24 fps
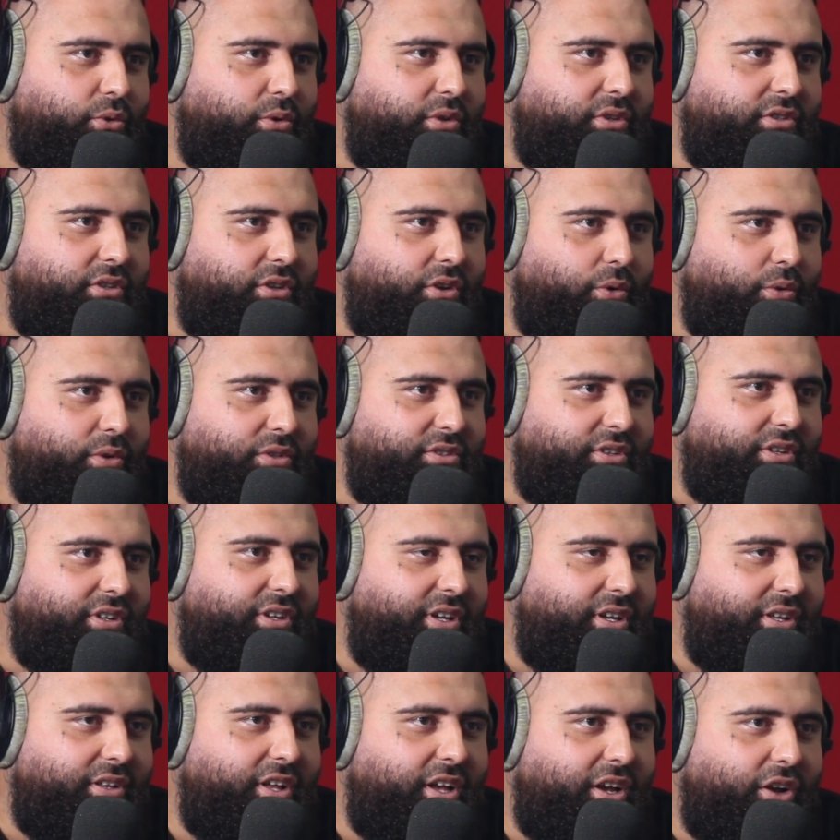You're always gonna
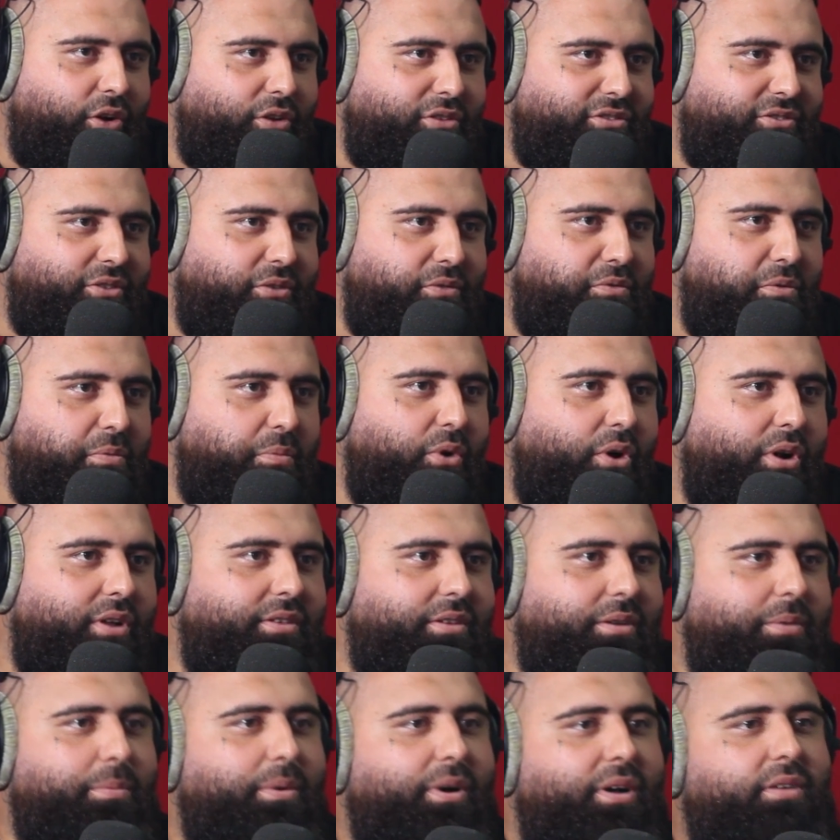get that constant
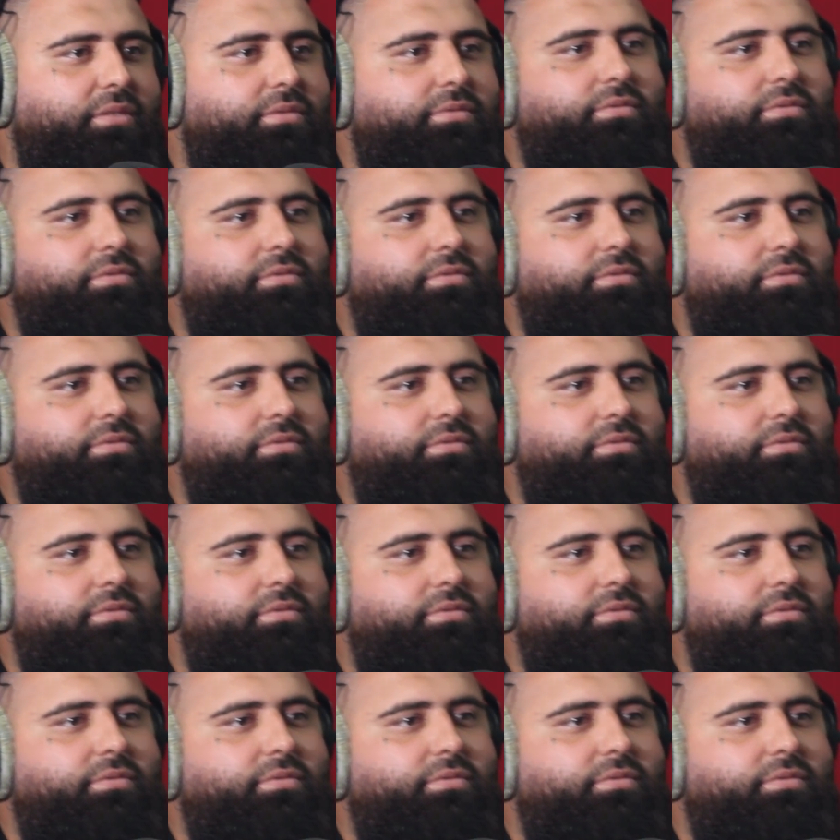reminder, but